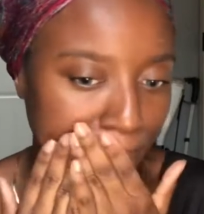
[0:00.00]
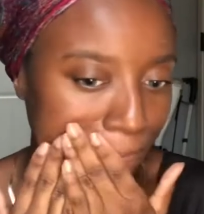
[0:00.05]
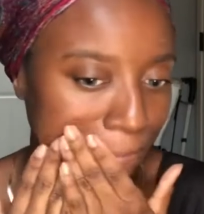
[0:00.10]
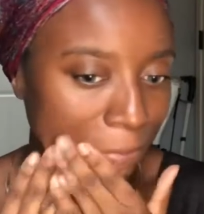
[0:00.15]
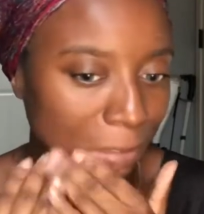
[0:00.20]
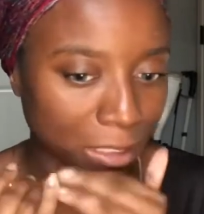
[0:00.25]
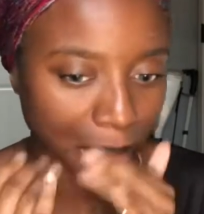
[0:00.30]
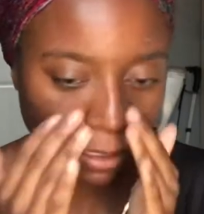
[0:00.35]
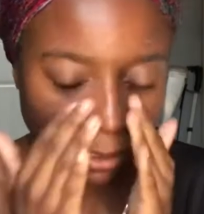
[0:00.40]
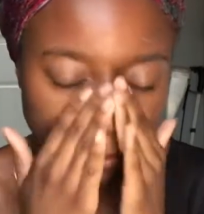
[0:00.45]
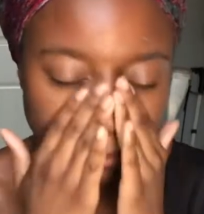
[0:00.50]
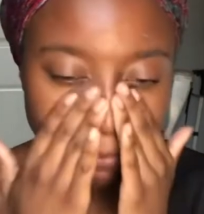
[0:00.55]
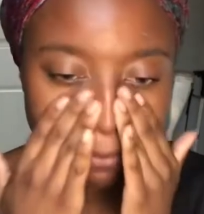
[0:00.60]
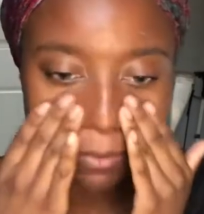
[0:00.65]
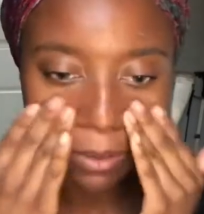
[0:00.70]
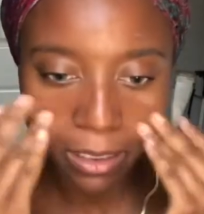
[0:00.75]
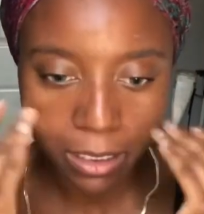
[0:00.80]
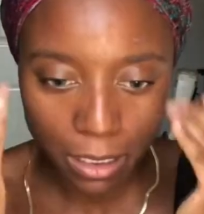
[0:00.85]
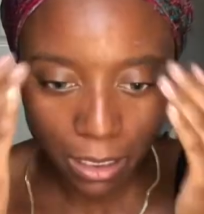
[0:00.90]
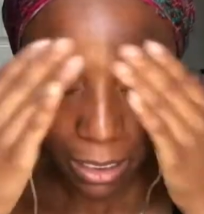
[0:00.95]

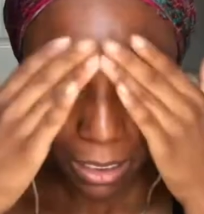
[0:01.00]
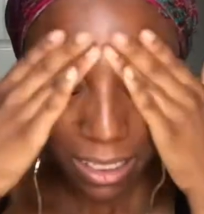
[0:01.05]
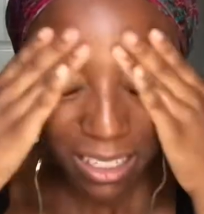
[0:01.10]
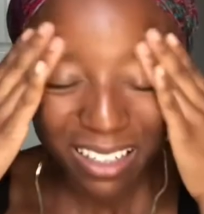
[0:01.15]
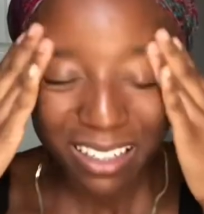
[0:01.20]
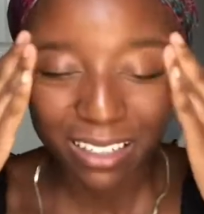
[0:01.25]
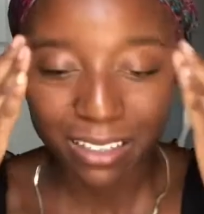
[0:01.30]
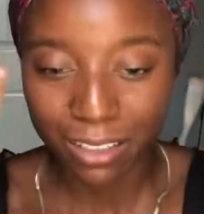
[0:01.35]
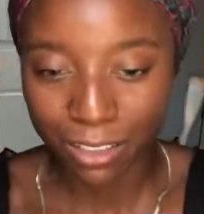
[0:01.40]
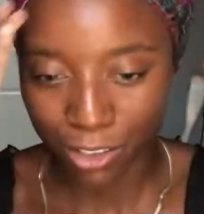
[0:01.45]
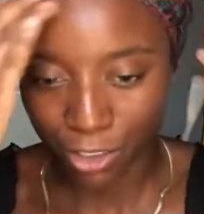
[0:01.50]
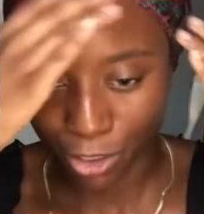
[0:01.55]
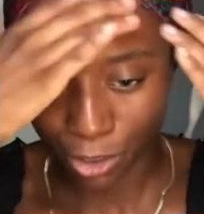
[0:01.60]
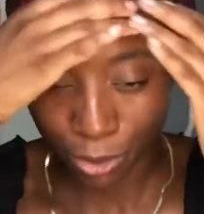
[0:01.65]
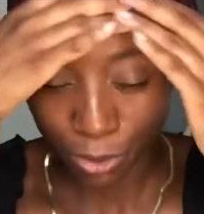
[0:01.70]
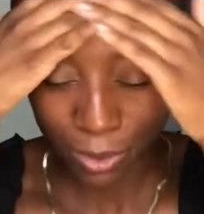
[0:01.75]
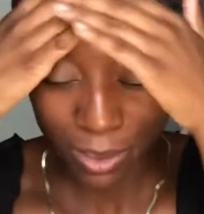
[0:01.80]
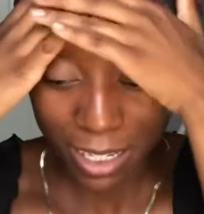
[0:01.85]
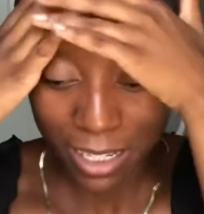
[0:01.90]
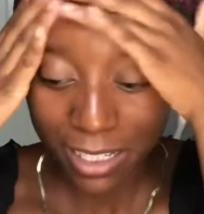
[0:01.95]
And so
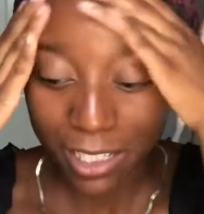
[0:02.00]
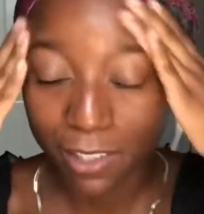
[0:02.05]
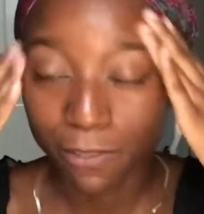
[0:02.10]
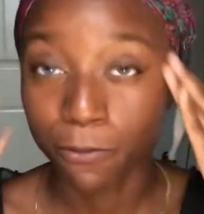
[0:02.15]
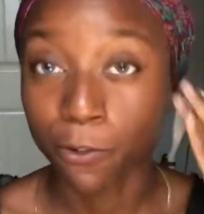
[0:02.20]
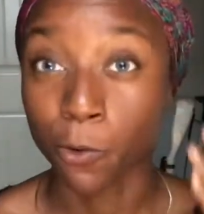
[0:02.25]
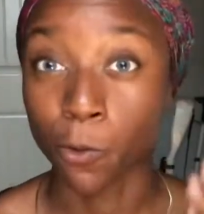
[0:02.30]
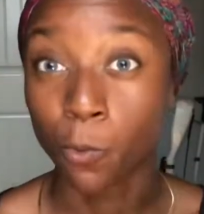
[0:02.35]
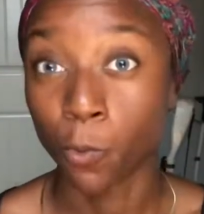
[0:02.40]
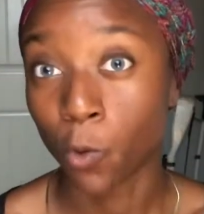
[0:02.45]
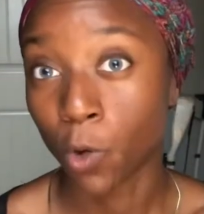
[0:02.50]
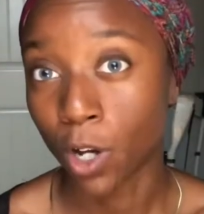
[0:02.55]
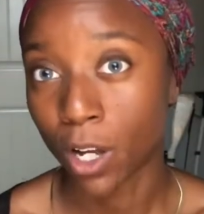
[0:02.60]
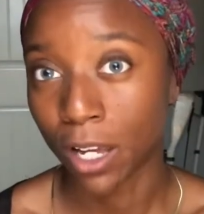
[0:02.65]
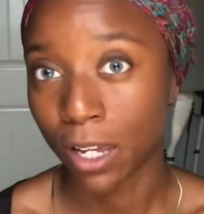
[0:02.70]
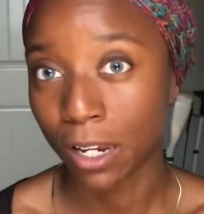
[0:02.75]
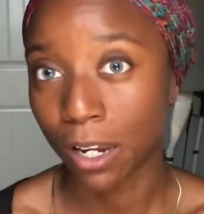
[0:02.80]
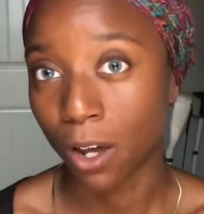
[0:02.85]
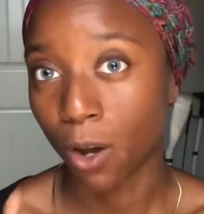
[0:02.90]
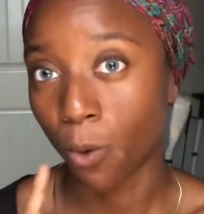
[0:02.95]
that's for
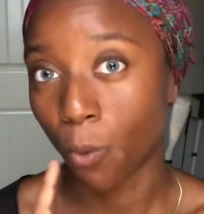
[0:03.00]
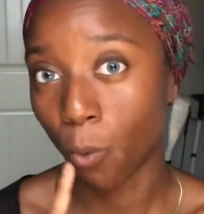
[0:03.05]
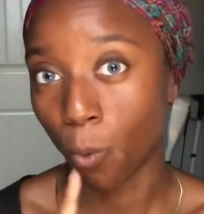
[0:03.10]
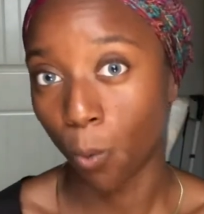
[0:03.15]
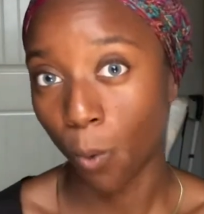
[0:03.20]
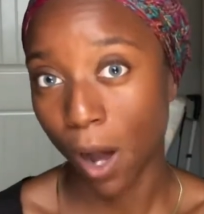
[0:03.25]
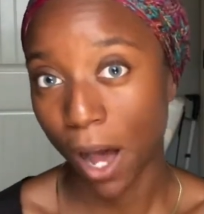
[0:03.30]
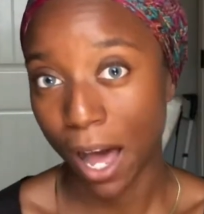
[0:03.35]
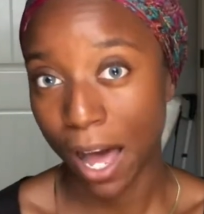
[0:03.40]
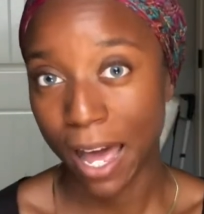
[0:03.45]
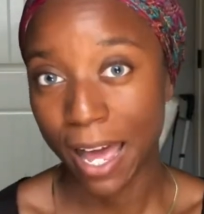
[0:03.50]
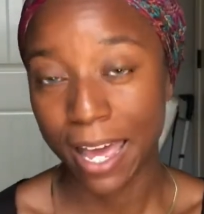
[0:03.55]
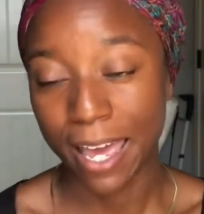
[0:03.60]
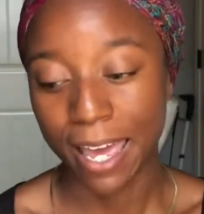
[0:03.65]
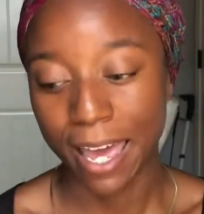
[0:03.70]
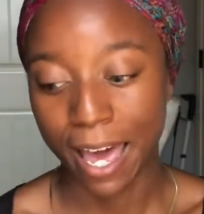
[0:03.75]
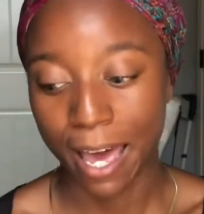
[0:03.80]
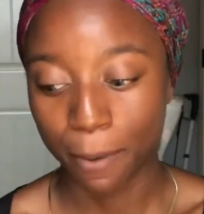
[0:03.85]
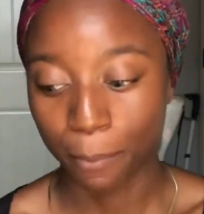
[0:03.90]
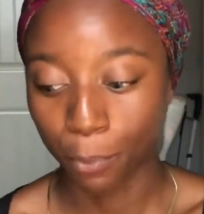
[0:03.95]
one why
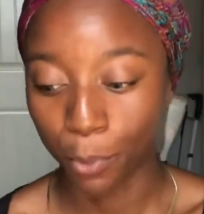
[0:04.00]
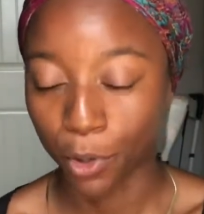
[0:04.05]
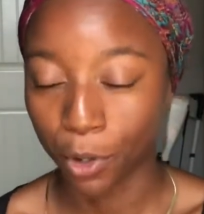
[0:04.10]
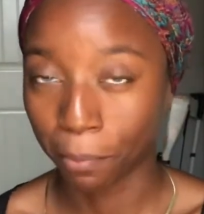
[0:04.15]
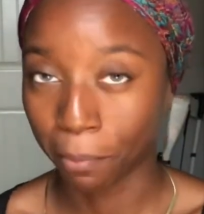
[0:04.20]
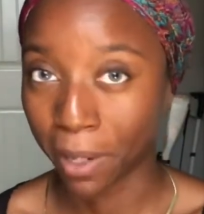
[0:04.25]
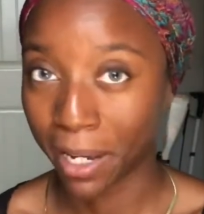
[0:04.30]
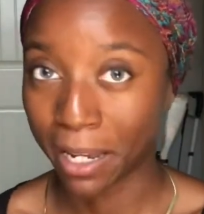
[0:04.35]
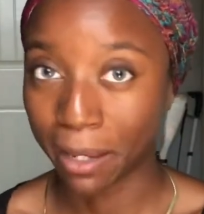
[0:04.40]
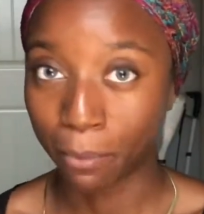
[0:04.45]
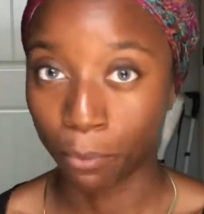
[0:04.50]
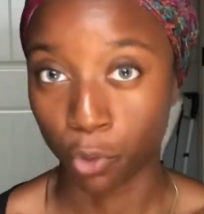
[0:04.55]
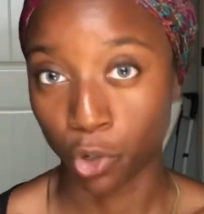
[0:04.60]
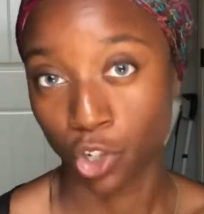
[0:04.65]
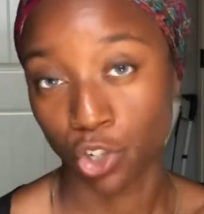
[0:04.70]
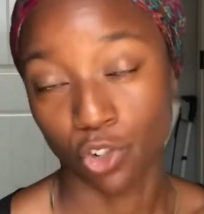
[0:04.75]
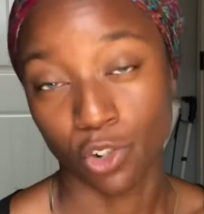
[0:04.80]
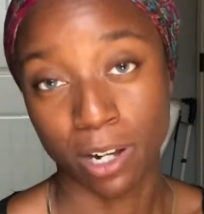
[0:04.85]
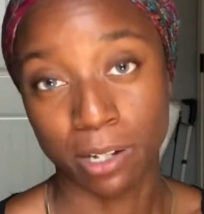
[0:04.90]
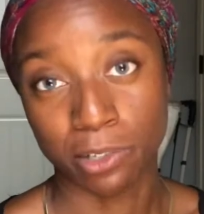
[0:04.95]
I put my
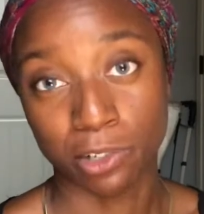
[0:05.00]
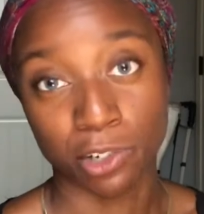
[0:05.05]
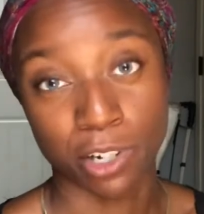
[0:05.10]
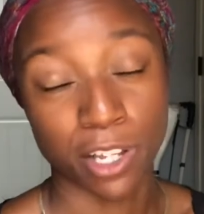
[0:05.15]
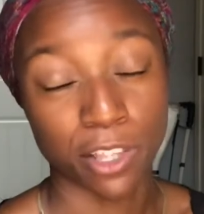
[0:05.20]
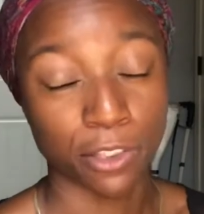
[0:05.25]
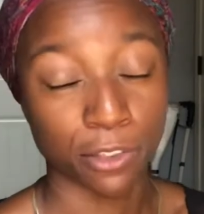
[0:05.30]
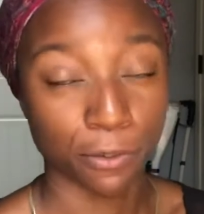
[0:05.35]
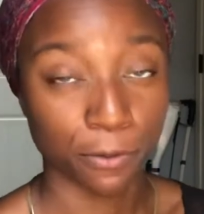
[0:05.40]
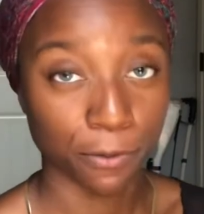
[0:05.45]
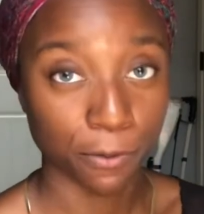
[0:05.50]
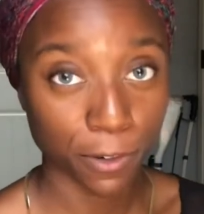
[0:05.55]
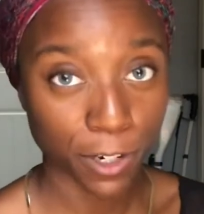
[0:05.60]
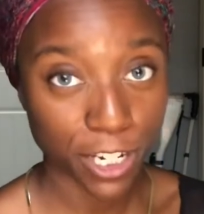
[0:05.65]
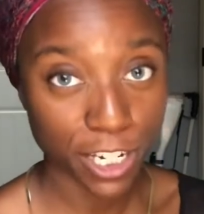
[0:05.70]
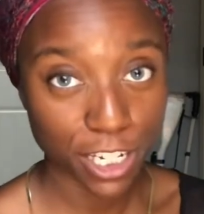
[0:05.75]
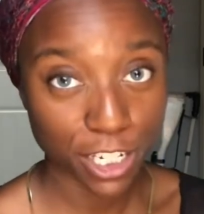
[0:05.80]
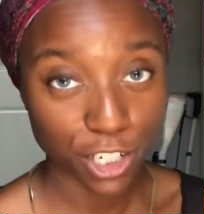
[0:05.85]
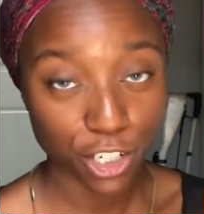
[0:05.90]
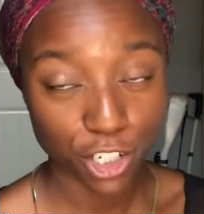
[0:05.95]
moisturizer in the
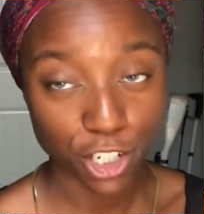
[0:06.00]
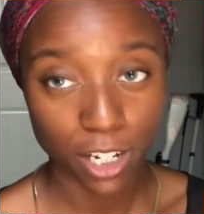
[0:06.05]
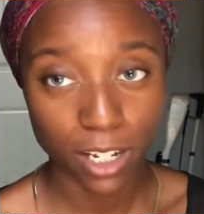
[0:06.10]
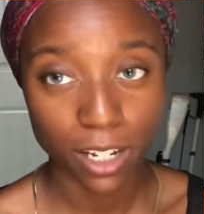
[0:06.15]
fridge,